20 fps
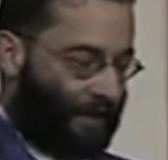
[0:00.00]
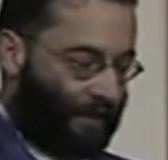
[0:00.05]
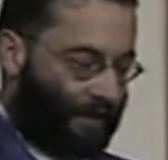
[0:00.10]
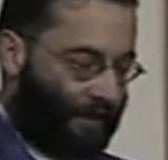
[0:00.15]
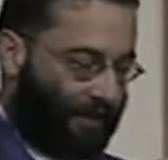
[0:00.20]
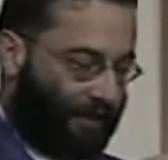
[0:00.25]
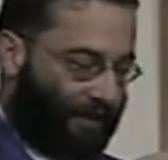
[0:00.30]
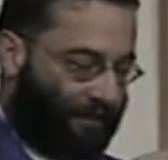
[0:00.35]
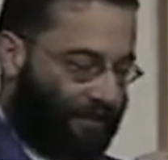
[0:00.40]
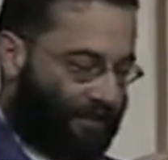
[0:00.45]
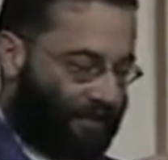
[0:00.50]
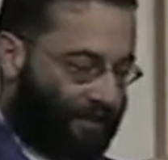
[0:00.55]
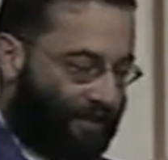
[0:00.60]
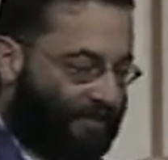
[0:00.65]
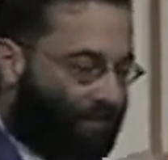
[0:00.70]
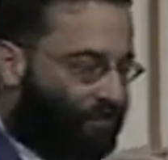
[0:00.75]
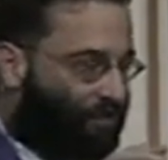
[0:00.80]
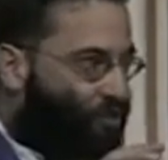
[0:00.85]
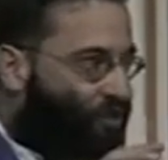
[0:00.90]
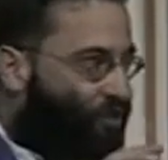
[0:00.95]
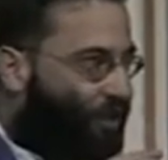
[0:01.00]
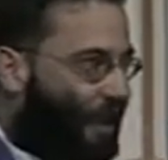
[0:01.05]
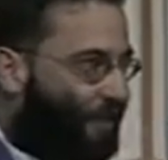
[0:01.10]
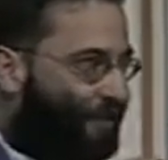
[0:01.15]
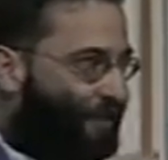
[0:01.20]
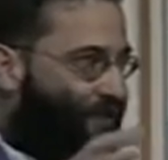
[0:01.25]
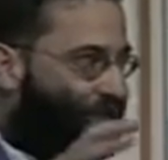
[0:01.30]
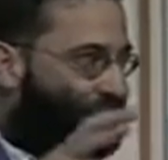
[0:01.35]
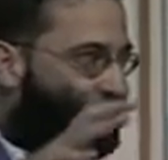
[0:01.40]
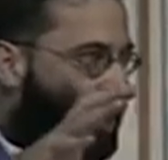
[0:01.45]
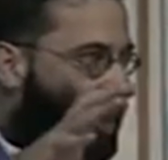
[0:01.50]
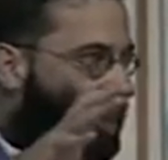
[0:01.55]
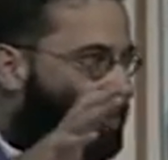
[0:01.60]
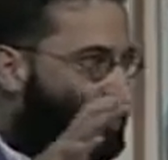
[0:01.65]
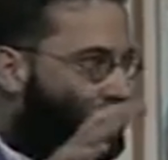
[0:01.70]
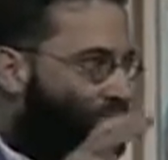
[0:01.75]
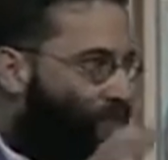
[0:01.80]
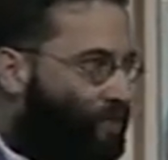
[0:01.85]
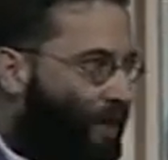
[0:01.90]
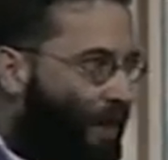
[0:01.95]
It's a trap. It's a
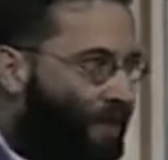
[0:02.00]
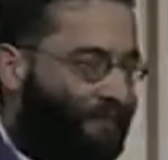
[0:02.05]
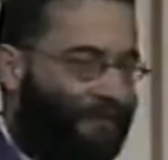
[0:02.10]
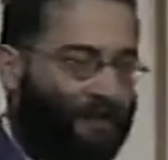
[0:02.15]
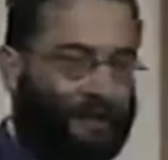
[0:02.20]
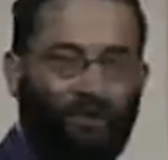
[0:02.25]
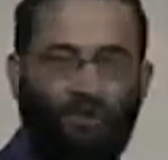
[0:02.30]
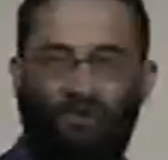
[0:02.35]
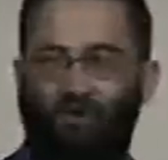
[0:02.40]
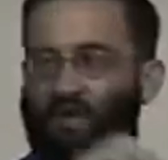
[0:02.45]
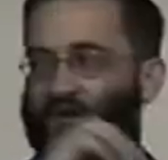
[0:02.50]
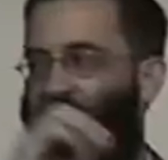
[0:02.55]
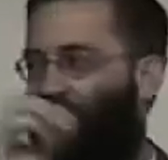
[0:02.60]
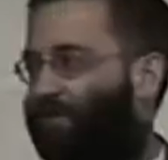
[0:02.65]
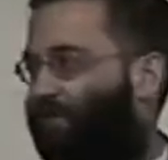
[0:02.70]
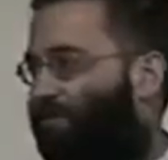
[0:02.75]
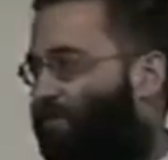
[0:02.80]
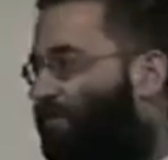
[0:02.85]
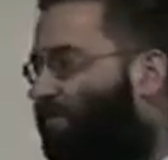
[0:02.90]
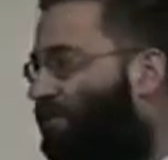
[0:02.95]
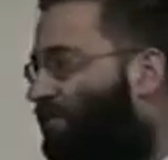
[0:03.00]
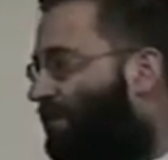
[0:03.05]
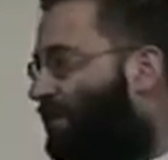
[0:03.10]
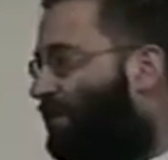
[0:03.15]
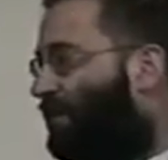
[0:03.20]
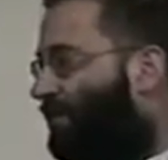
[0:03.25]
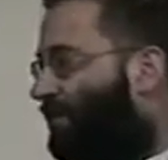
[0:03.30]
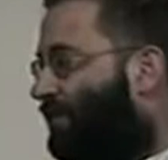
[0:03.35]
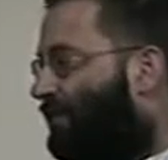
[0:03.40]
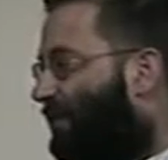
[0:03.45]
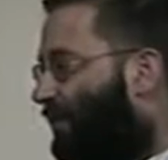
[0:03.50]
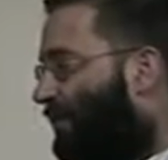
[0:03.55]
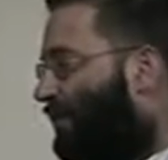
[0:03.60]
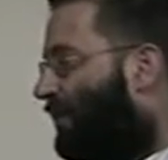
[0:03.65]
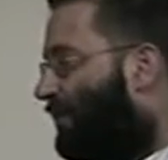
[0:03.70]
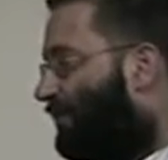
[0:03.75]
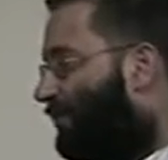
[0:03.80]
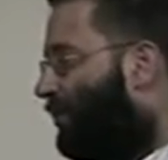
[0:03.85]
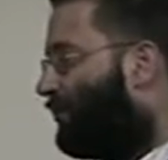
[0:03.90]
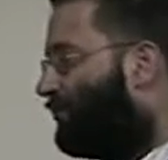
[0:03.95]
honey trap. There's another.
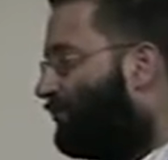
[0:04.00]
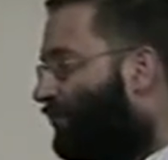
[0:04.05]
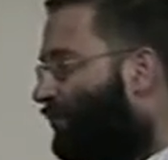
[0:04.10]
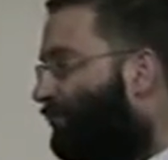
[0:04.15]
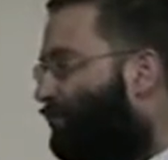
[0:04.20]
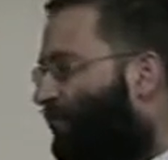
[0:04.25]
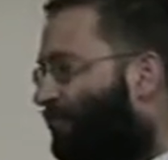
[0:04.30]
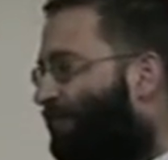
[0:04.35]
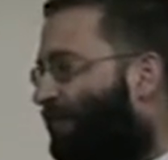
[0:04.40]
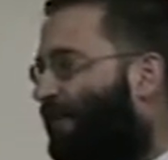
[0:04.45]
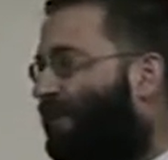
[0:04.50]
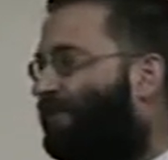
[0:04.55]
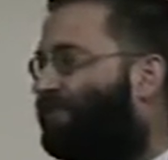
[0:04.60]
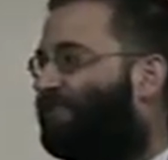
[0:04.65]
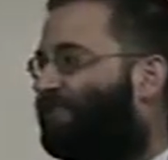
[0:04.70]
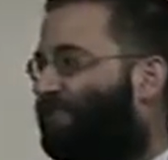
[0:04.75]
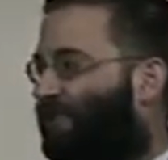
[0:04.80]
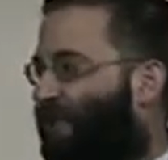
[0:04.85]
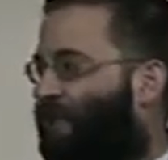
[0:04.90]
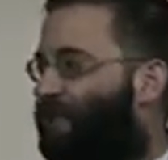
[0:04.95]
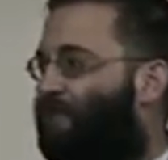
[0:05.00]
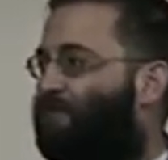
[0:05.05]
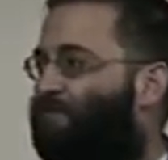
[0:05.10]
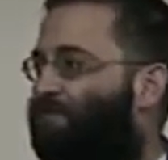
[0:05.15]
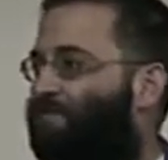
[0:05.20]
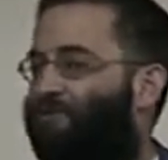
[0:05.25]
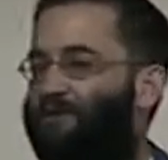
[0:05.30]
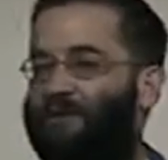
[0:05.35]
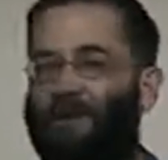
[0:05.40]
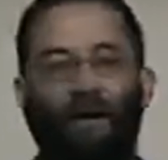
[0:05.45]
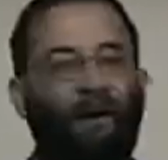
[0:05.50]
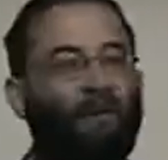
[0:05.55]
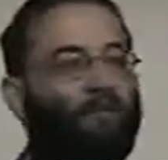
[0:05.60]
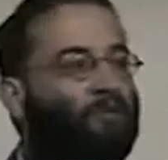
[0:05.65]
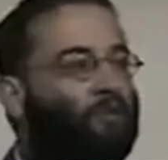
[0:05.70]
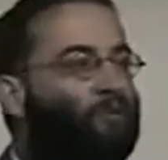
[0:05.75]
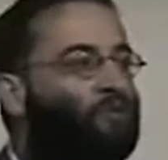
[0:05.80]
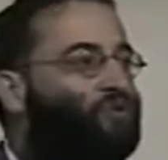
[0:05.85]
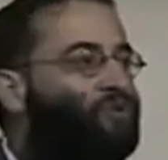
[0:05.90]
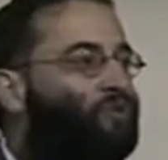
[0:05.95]
On top of that, now we have
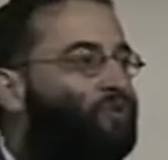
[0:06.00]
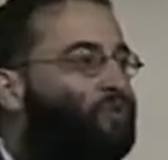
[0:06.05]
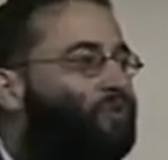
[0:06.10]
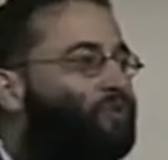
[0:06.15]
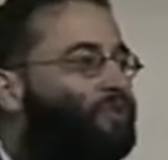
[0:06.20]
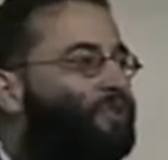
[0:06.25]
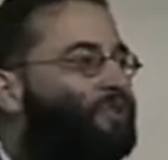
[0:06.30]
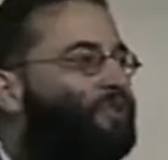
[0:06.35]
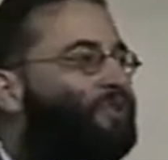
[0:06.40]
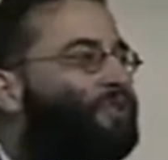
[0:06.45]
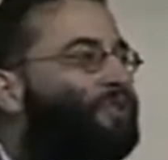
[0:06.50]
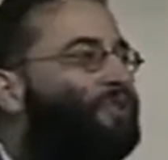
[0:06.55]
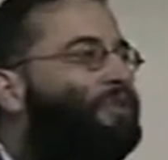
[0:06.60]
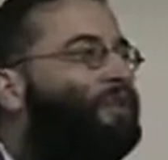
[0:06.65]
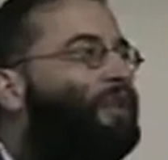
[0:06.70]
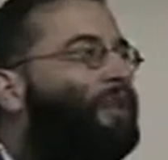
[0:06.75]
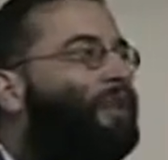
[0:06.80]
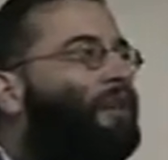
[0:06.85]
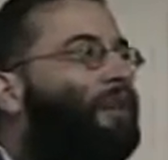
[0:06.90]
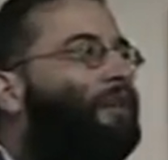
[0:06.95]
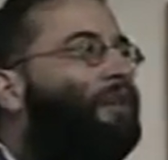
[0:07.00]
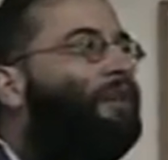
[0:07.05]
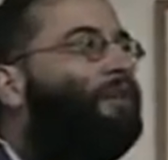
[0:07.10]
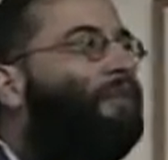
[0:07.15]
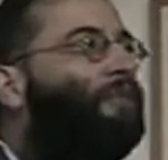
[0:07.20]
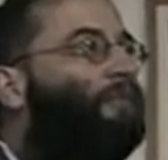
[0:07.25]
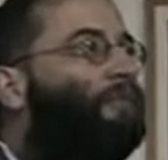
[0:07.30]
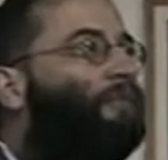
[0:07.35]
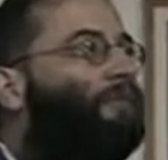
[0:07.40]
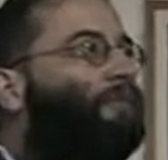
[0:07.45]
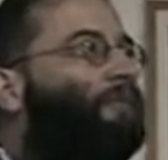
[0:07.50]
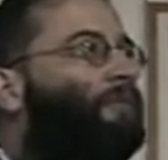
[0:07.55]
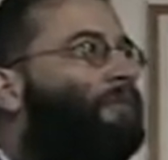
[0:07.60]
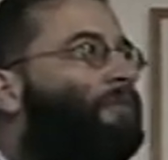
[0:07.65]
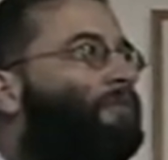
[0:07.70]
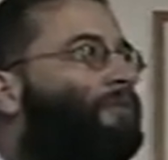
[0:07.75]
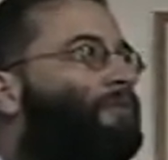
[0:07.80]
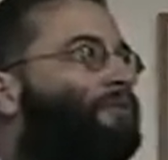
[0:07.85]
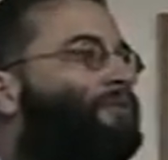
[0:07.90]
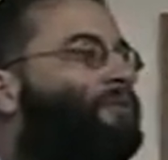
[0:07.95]
also the
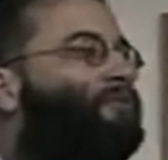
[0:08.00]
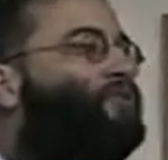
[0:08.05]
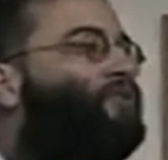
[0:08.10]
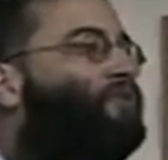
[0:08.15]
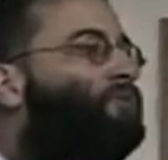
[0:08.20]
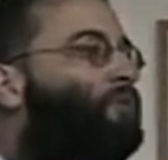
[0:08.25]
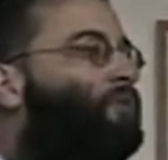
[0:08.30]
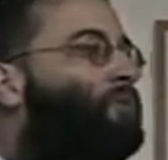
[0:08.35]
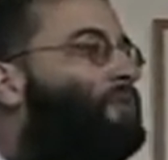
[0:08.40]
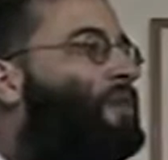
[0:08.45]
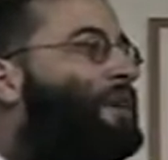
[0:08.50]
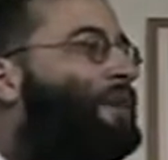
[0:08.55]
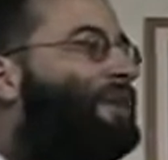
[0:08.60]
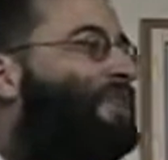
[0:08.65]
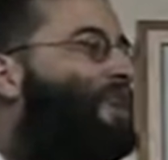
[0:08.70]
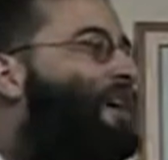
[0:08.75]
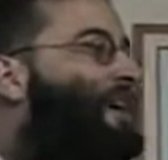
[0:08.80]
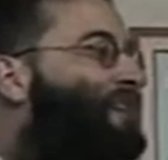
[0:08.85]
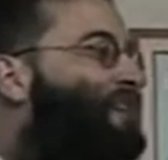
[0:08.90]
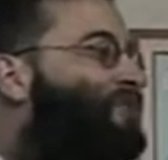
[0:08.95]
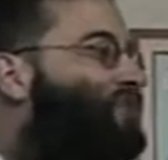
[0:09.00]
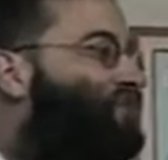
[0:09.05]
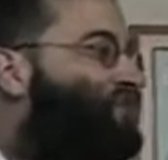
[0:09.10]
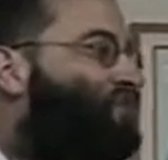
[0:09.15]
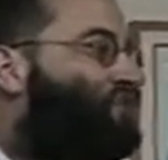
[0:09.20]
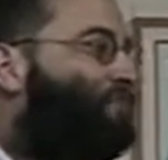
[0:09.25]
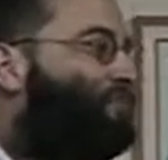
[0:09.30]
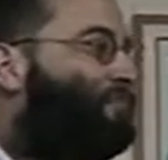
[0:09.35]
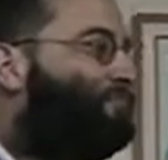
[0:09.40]
digital cage,